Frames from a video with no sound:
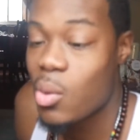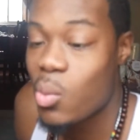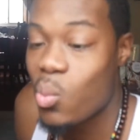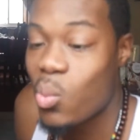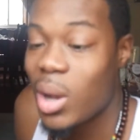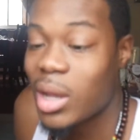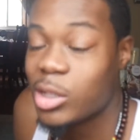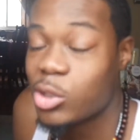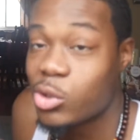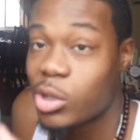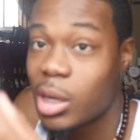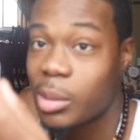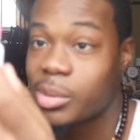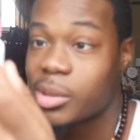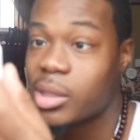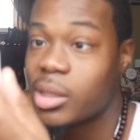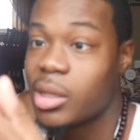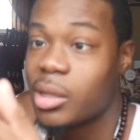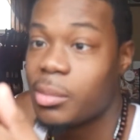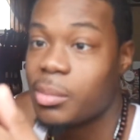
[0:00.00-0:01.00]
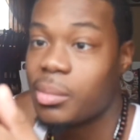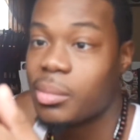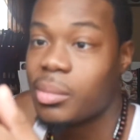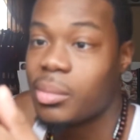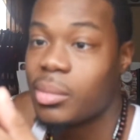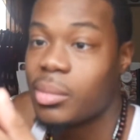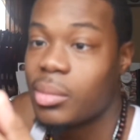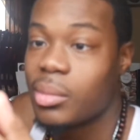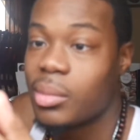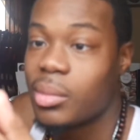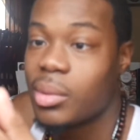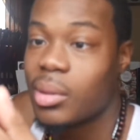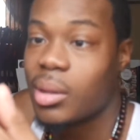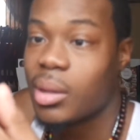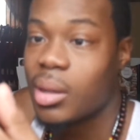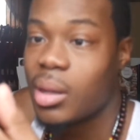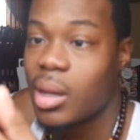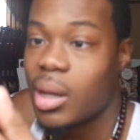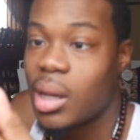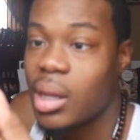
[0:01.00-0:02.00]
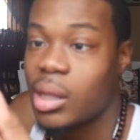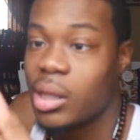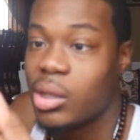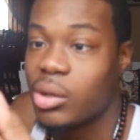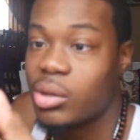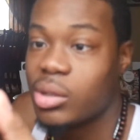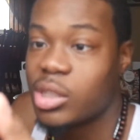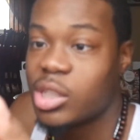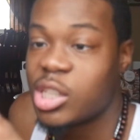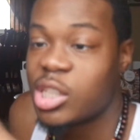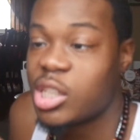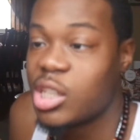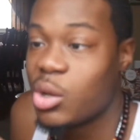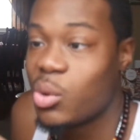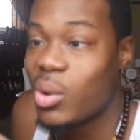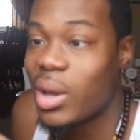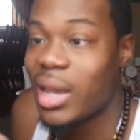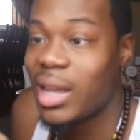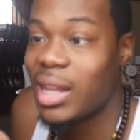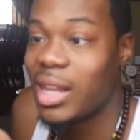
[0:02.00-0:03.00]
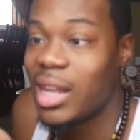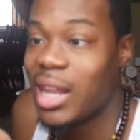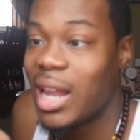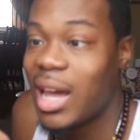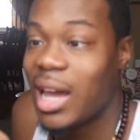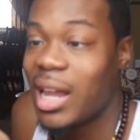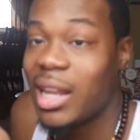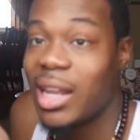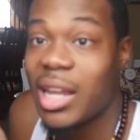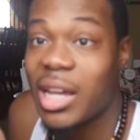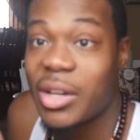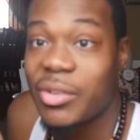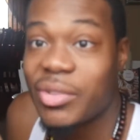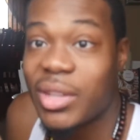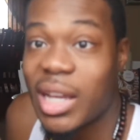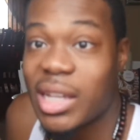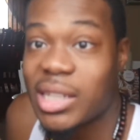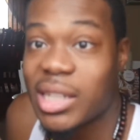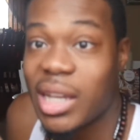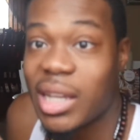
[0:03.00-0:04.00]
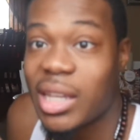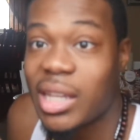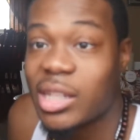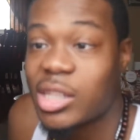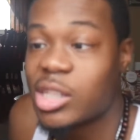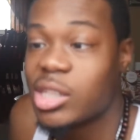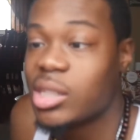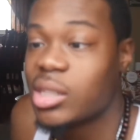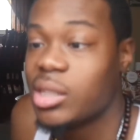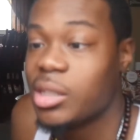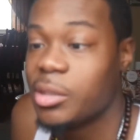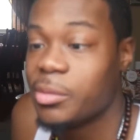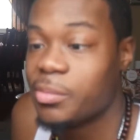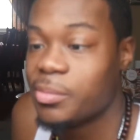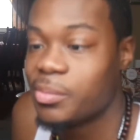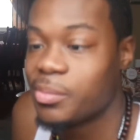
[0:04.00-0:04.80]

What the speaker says: White drops in it. And there is still a lot left, as I can see.